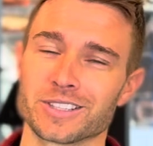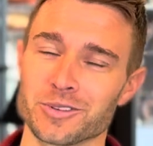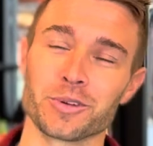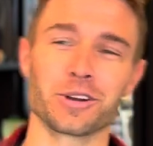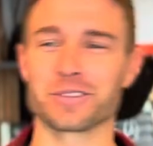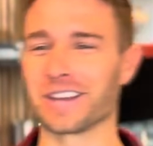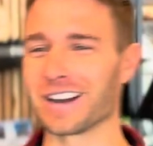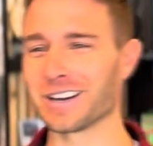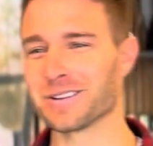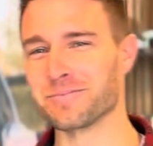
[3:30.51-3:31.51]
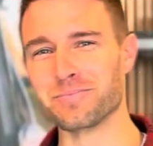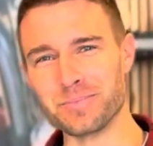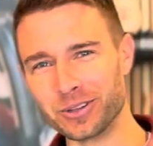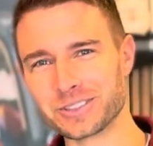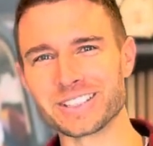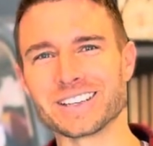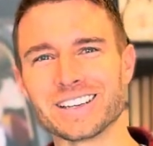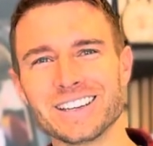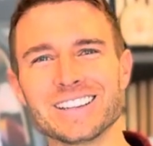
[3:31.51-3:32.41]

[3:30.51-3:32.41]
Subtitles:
So we went over there, built the